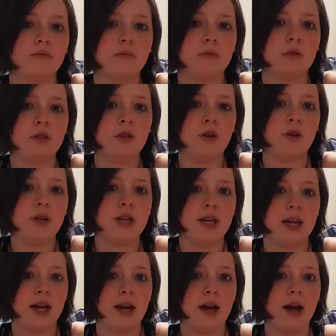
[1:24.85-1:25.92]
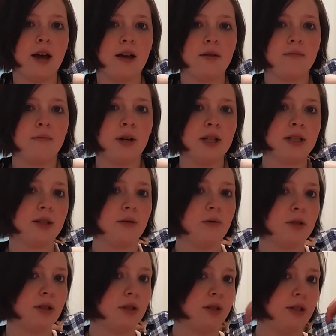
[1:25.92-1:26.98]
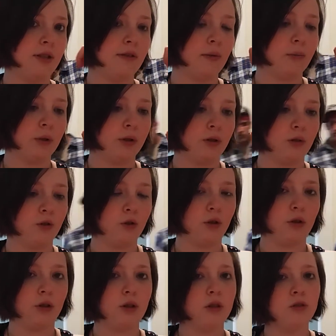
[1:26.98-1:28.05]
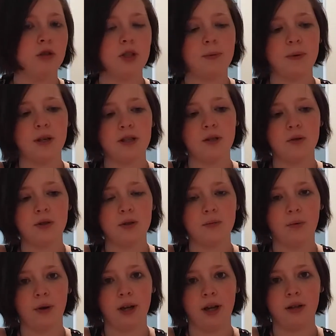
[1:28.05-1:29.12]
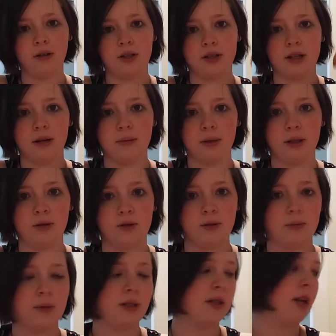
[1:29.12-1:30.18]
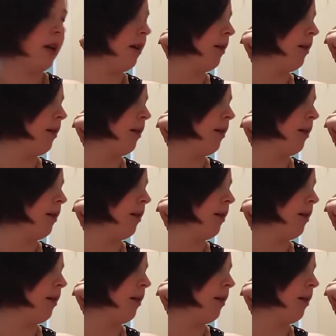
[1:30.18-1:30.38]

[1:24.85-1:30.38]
So yeah. My son was conceived on birth control. Just because he wasn't planned does not mean he was a mistake.